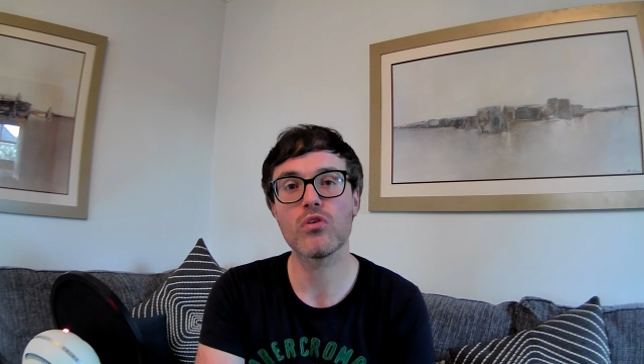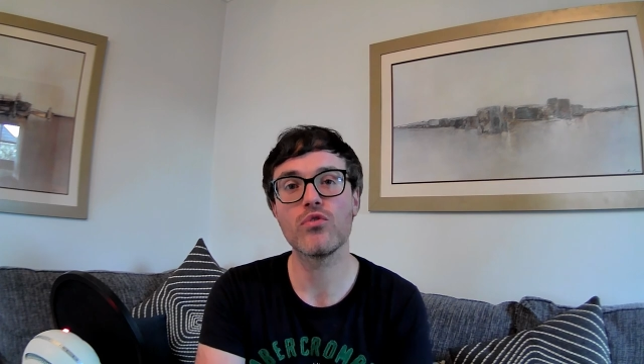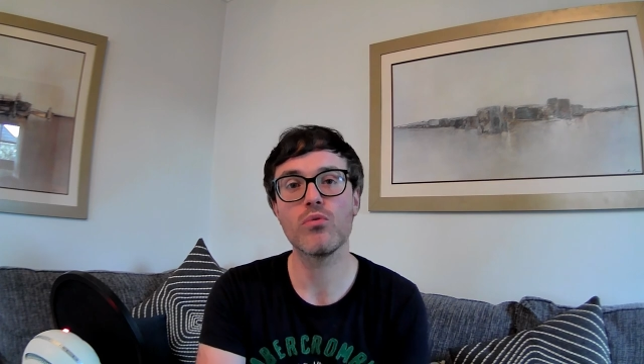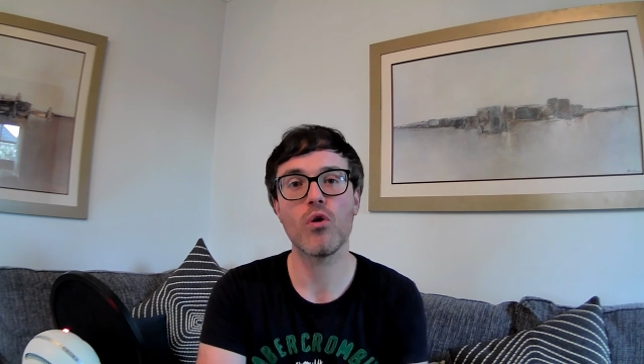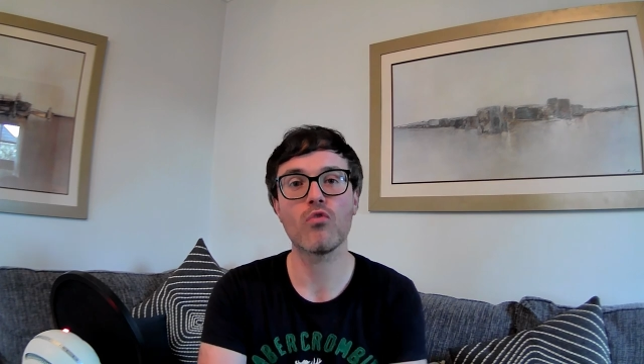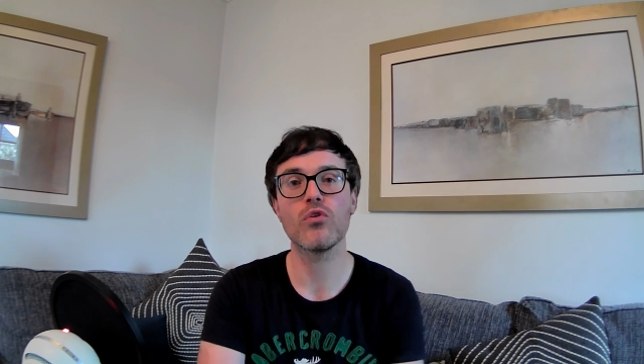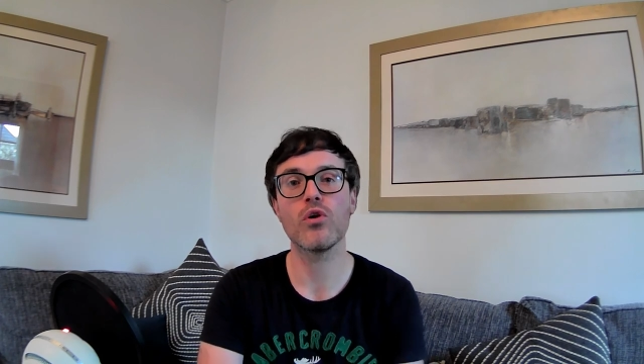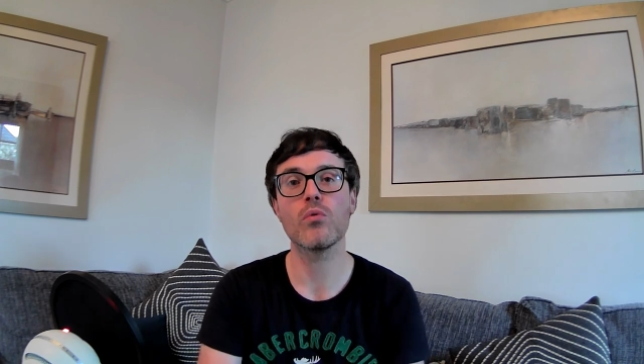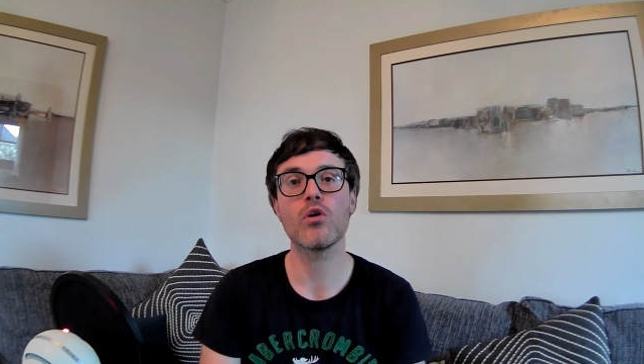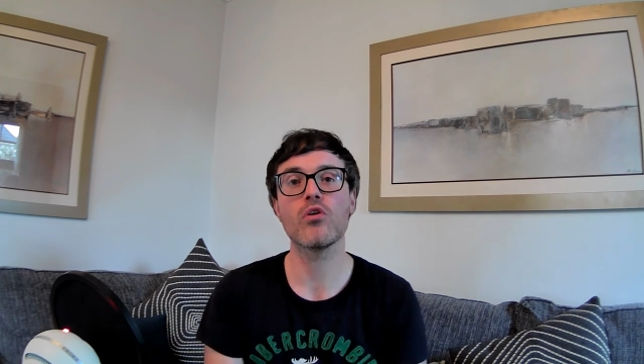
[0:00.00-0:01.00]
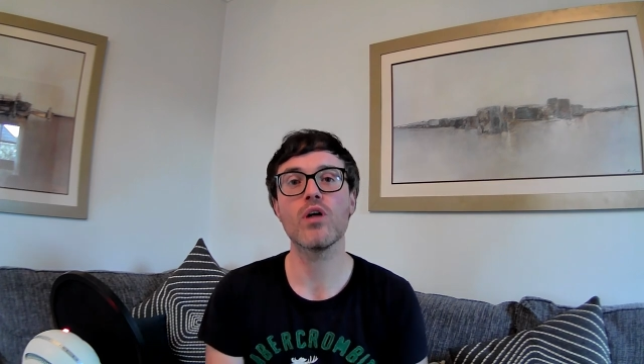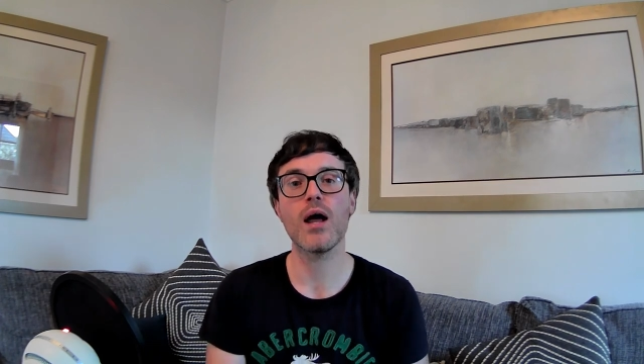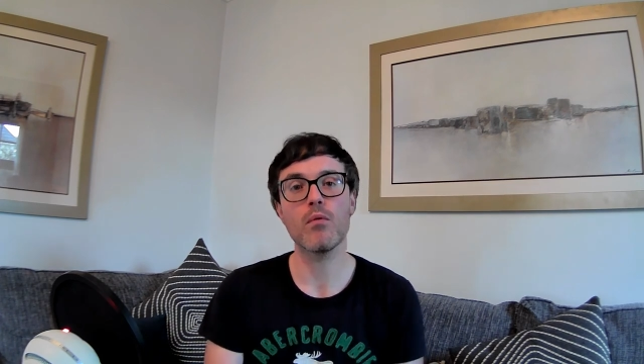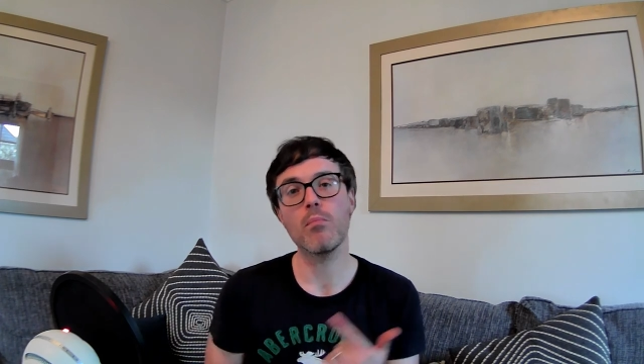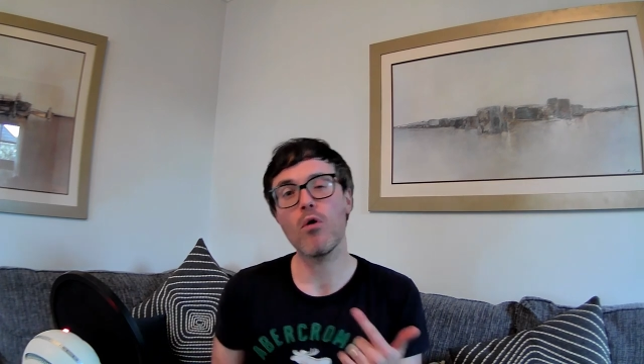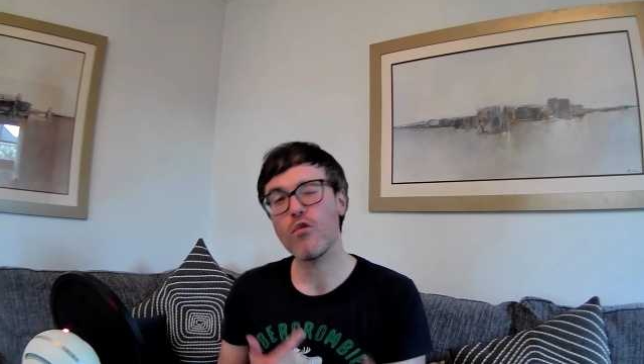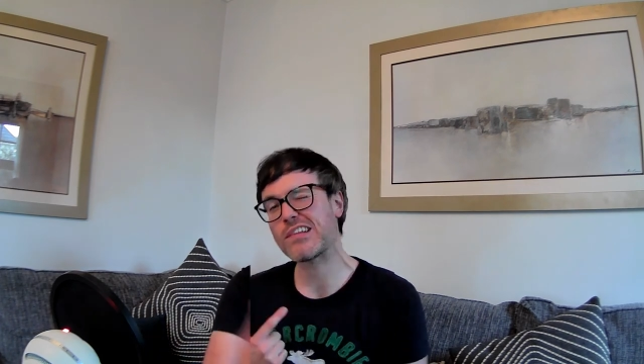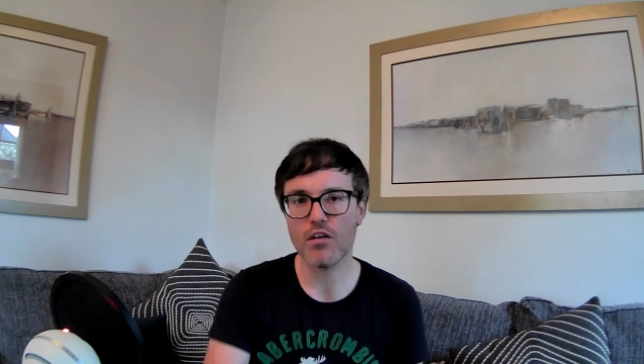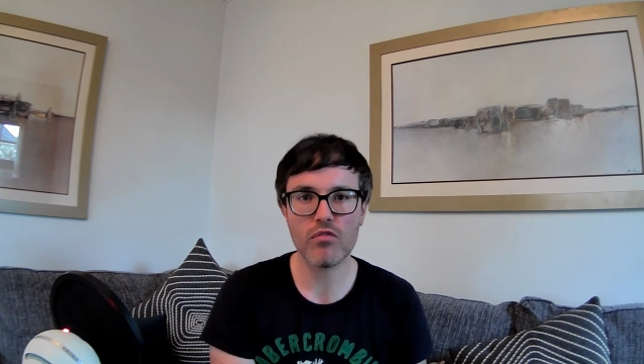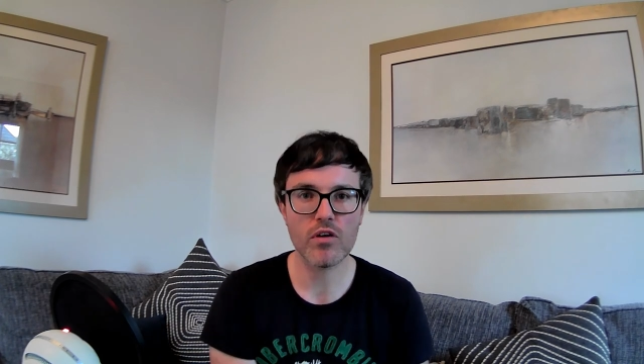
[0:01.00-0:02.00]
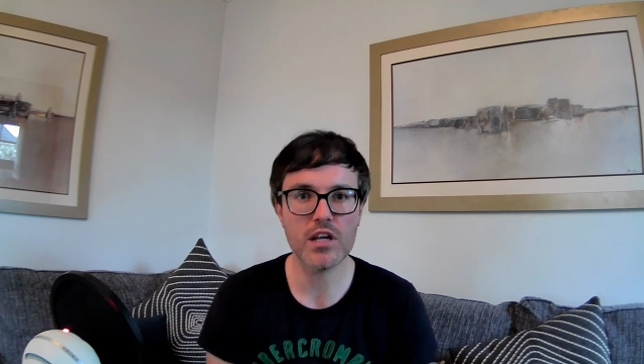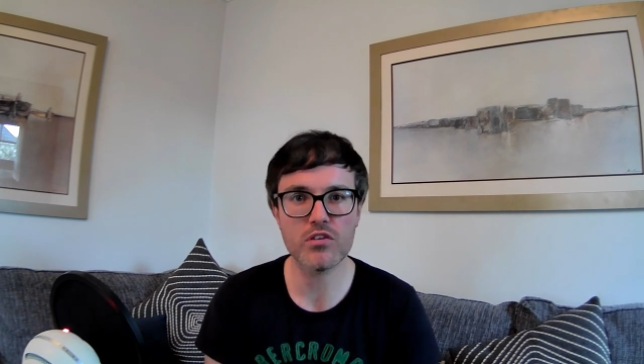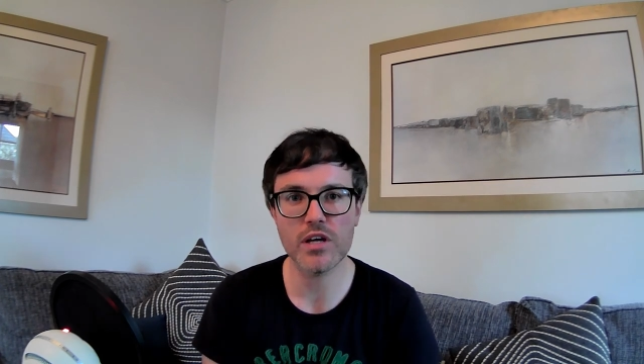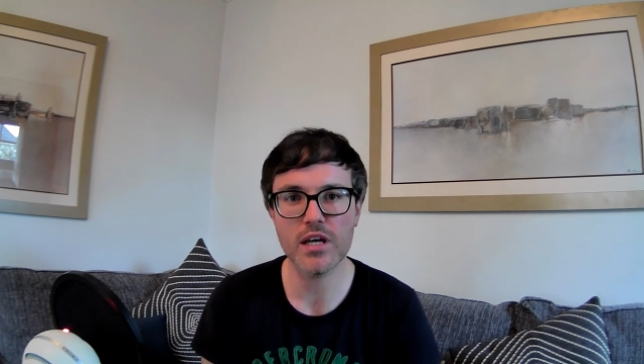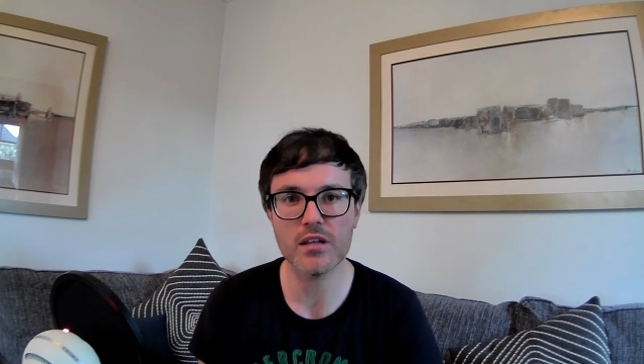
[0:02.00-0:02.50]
212 where you and I will both get a free trade.